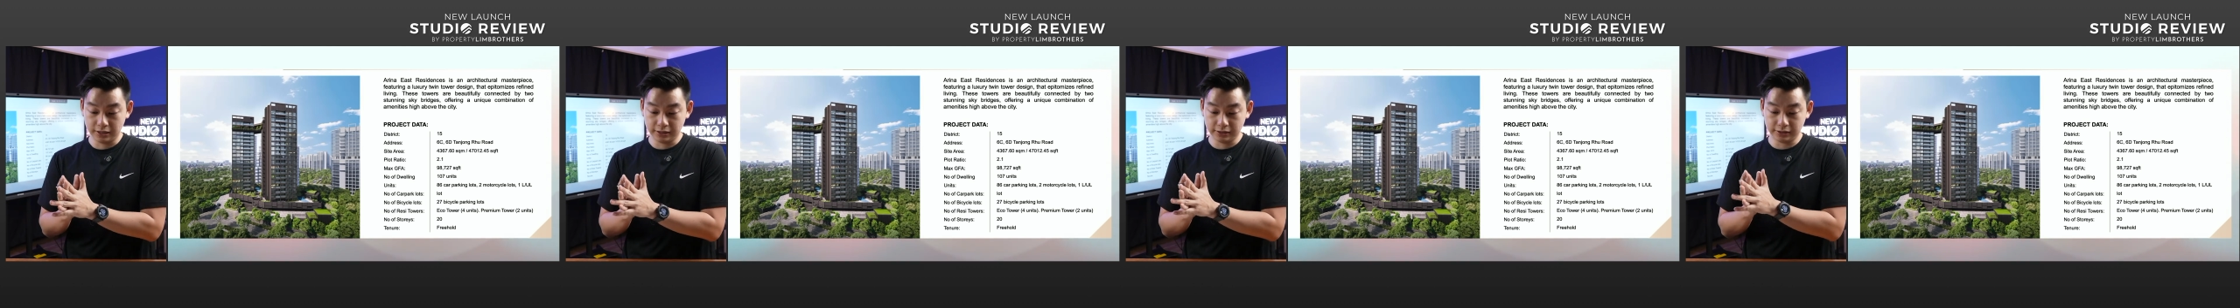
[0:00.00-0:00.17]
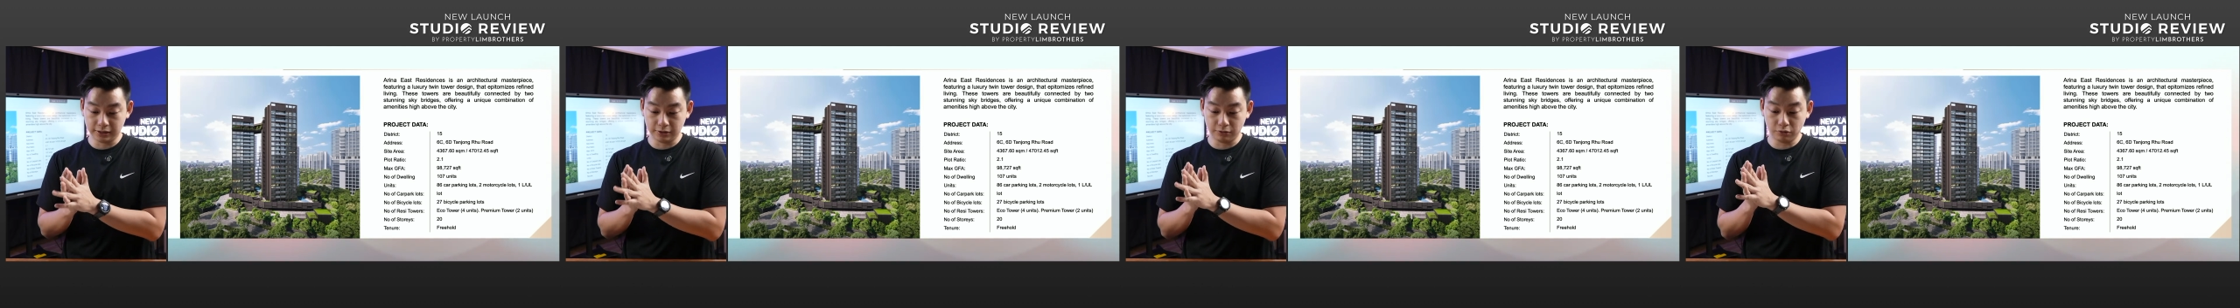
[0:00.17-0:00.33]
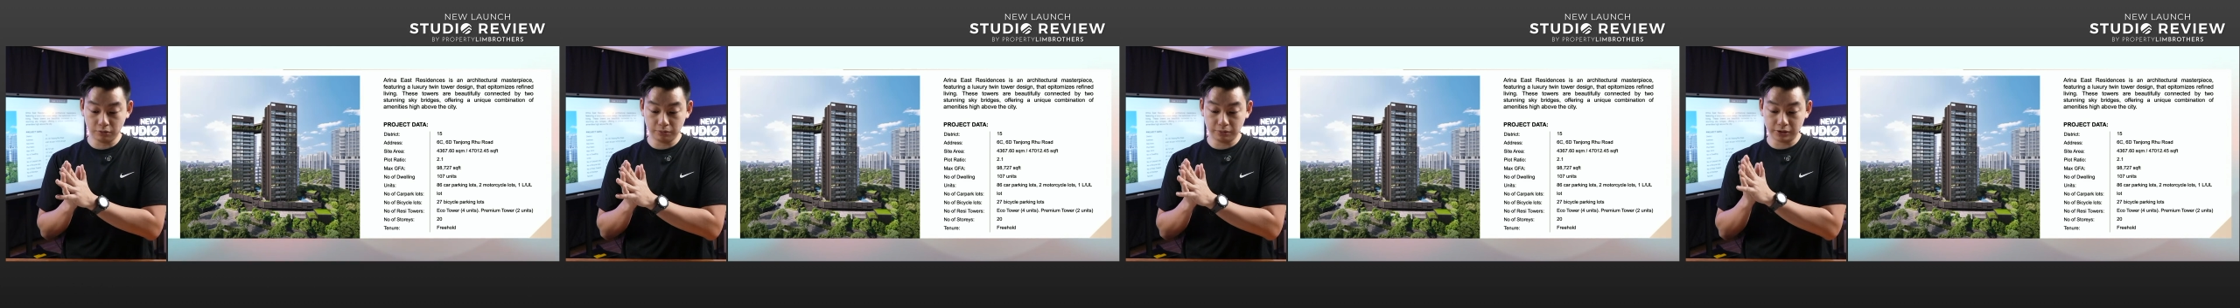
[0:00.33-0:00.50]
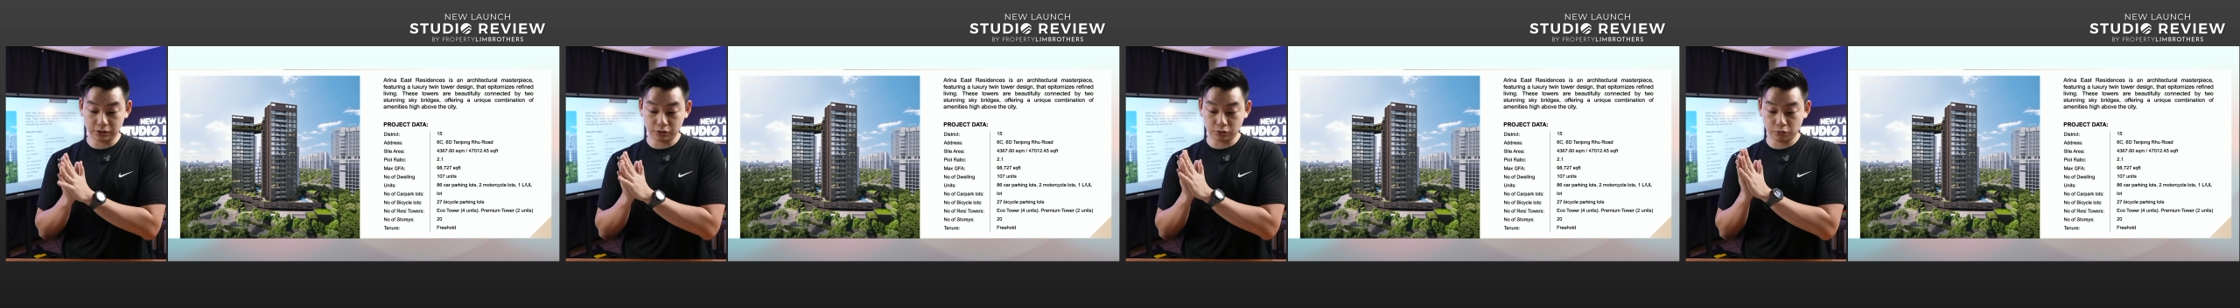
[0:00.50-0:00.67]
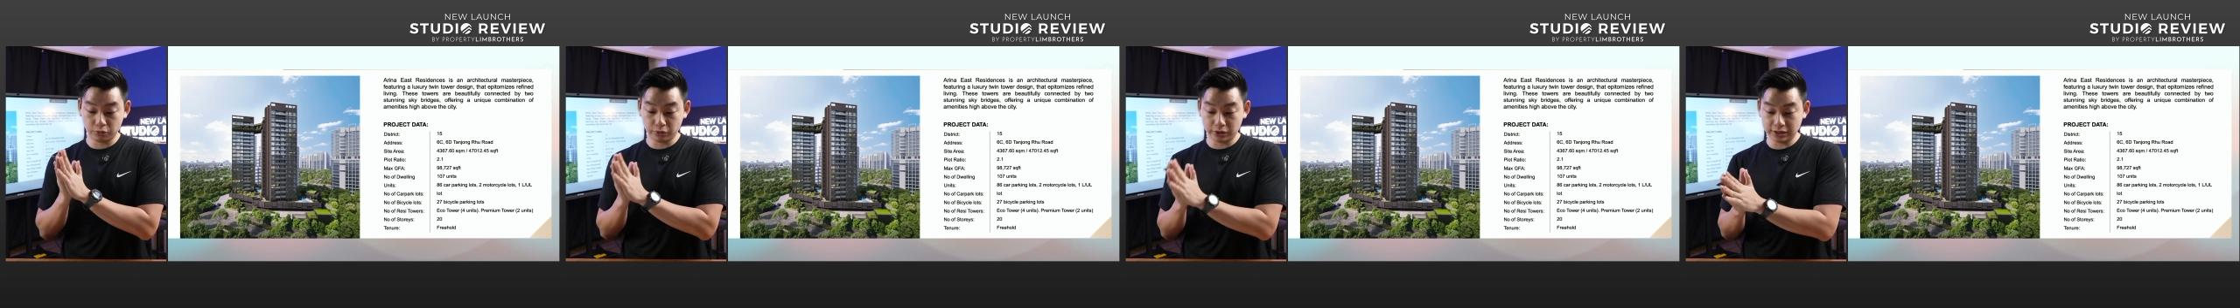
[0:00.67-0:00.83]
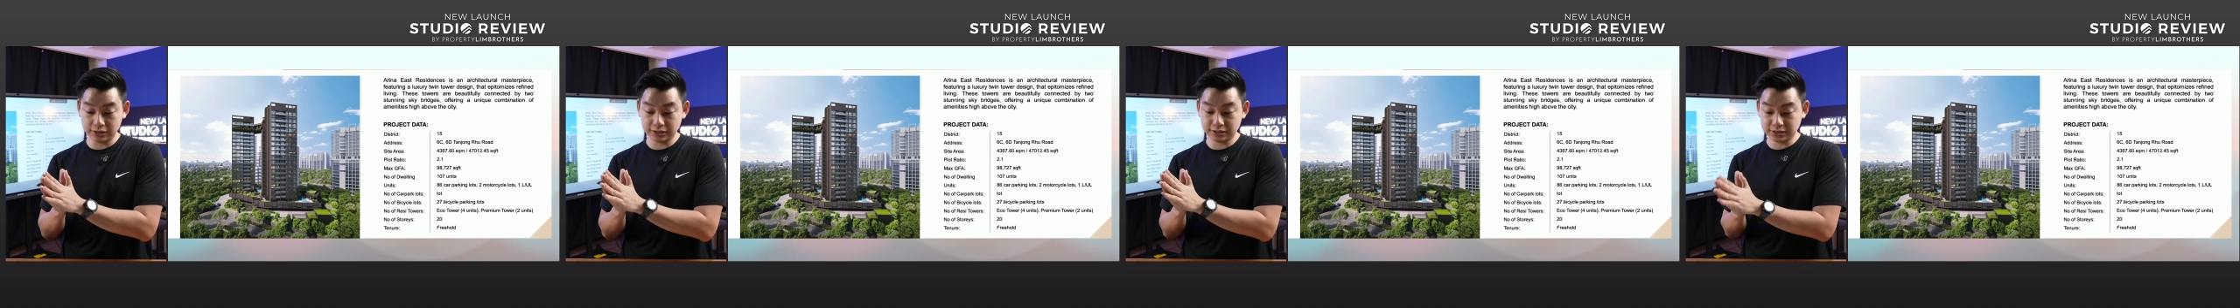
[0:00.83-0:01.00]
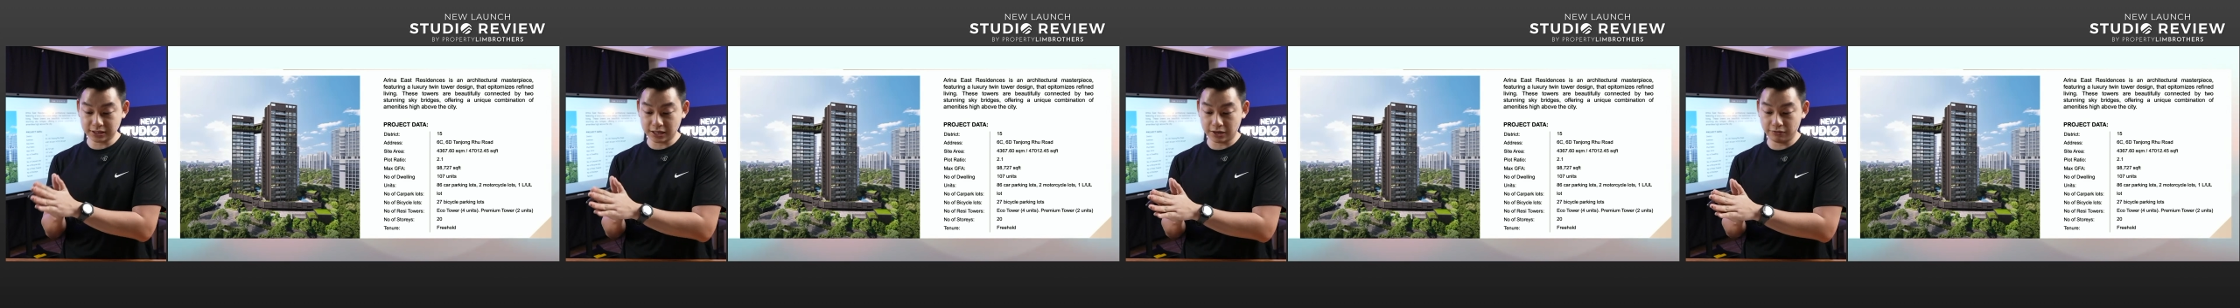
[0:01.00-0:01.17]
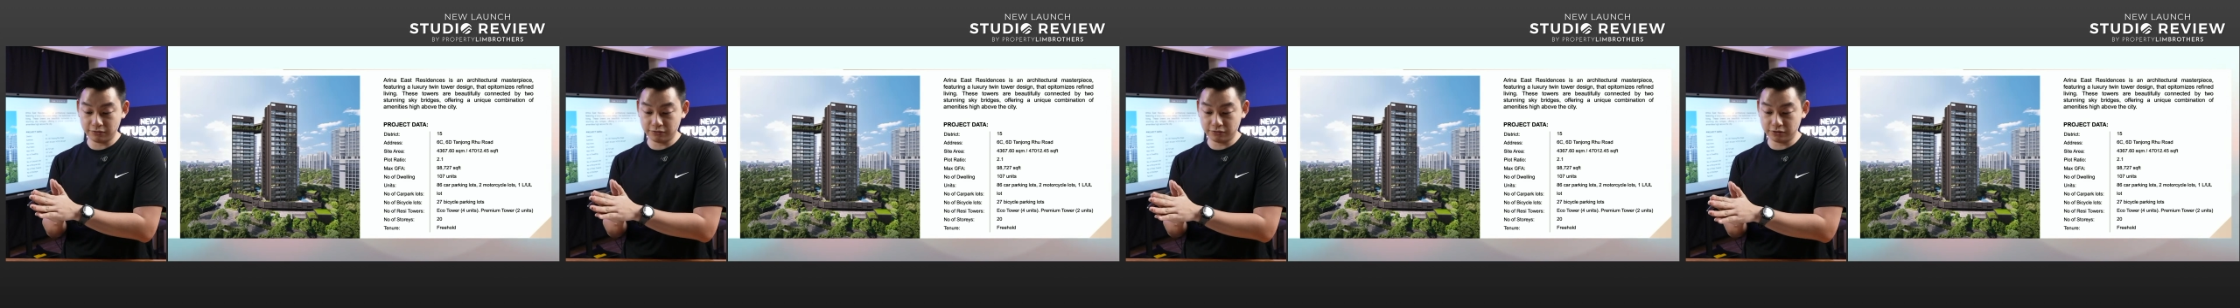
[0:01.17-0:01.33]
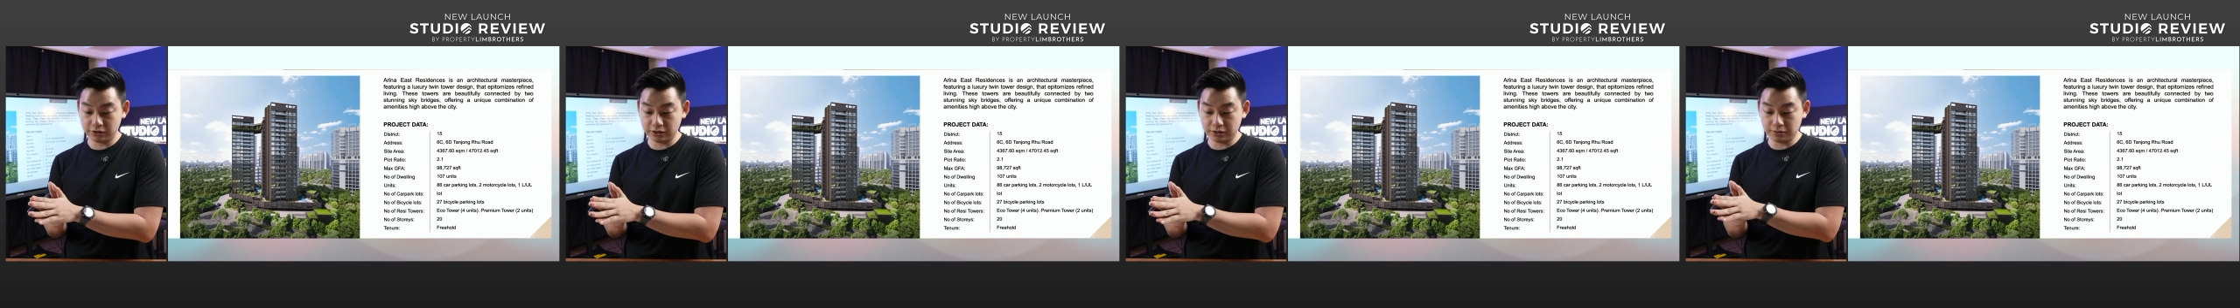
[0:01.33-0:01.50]
There will be
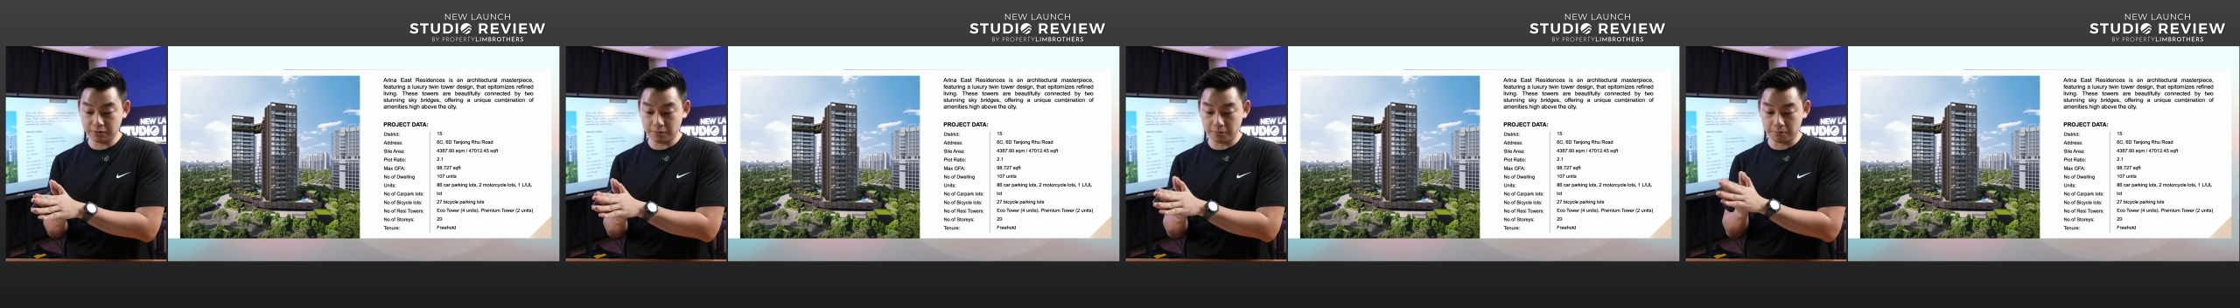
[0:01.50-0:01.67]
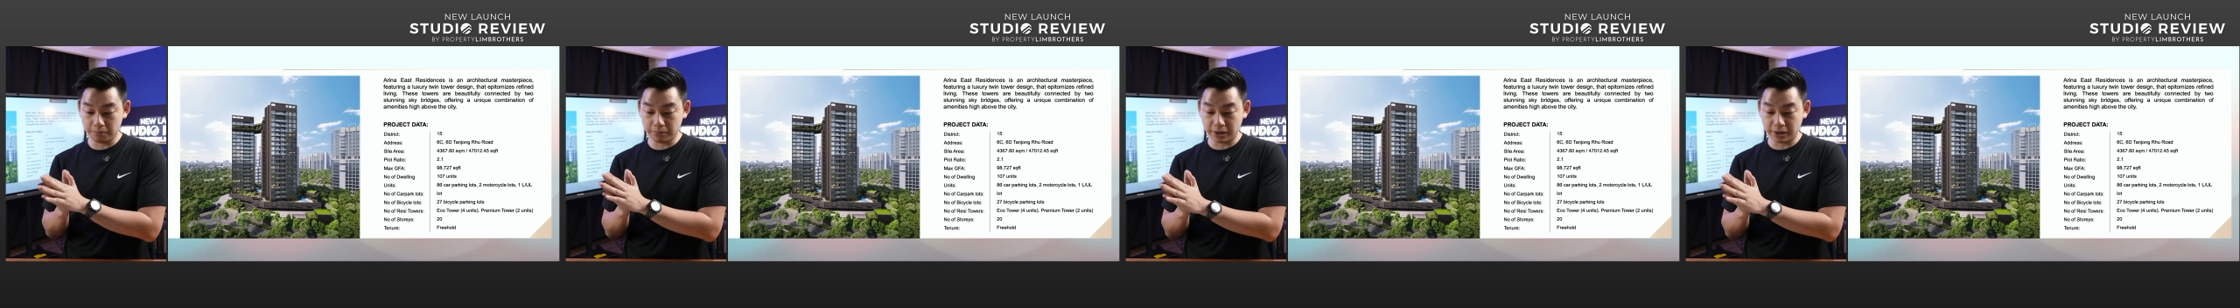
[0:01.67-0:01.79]
27